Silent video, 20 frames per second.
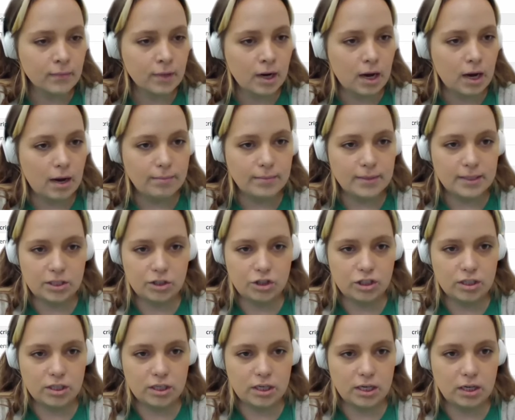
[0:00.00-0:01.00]
This is
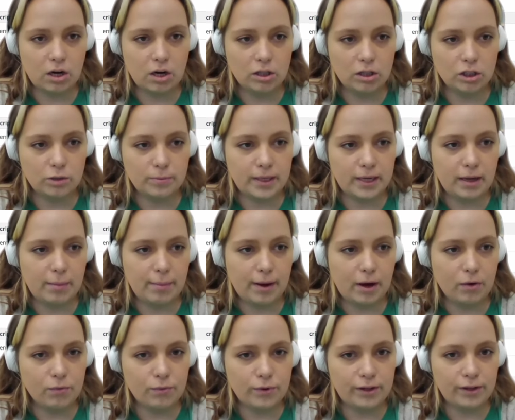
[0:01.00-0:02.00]
just an acknowledgement
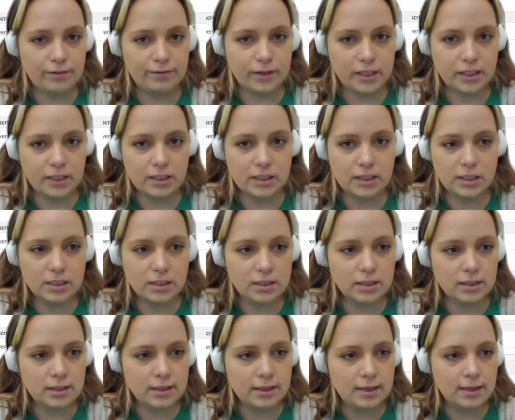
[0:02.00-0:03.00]
about refunds.
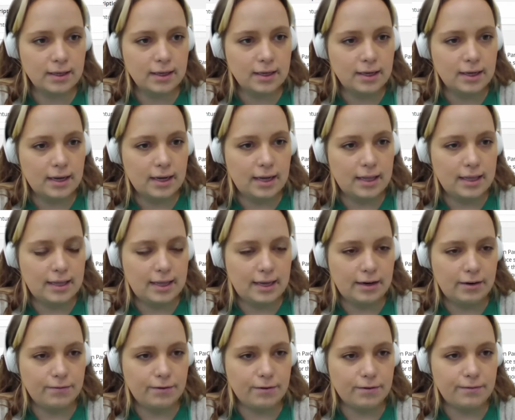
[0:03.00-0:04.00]
And then
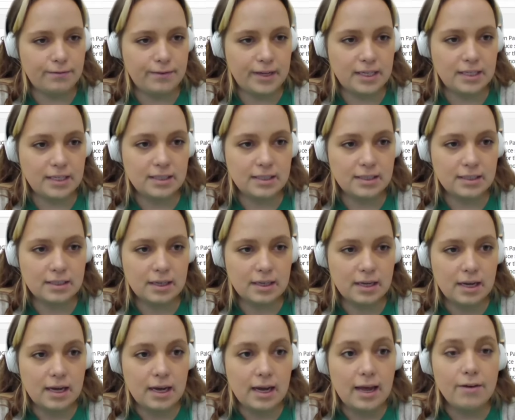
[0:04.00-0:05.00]
for fees,
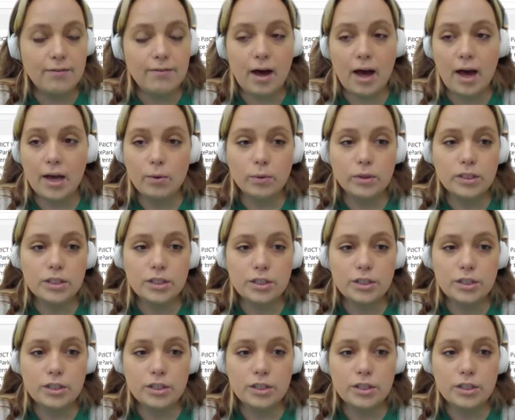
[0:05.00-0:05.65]
if I want to